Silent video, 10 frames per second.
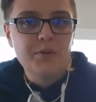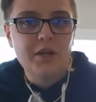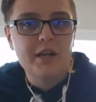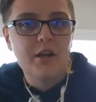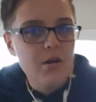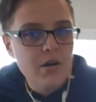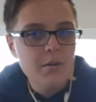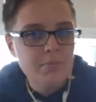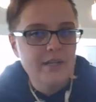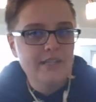Okay,
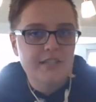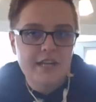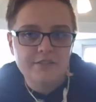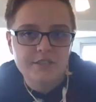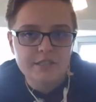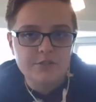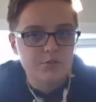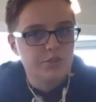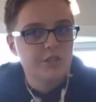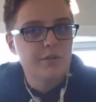all plants have seeds,
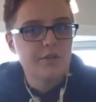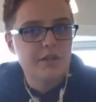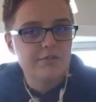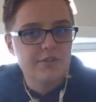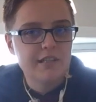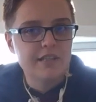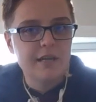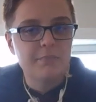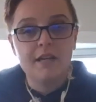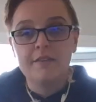so see where you can find them.